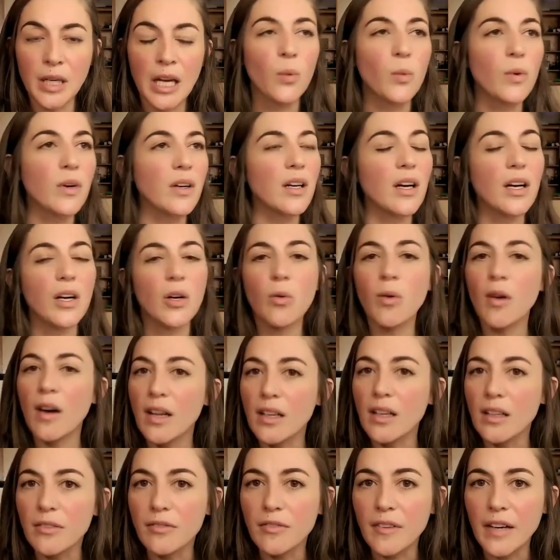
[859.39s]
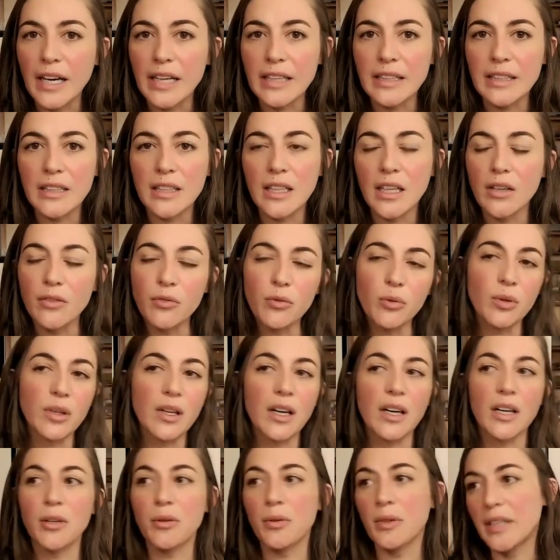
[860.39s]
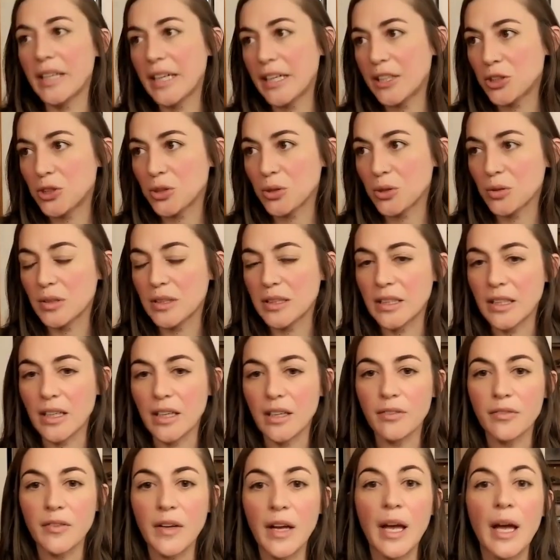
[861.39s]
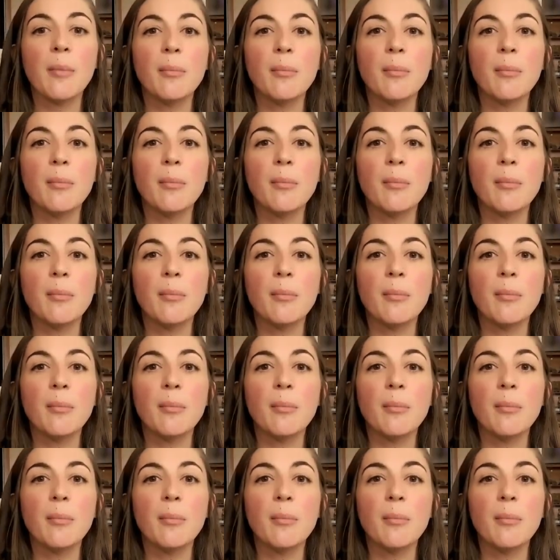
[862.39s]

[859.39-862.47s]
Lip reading: We're not qualified enough. We're not credentialed enough,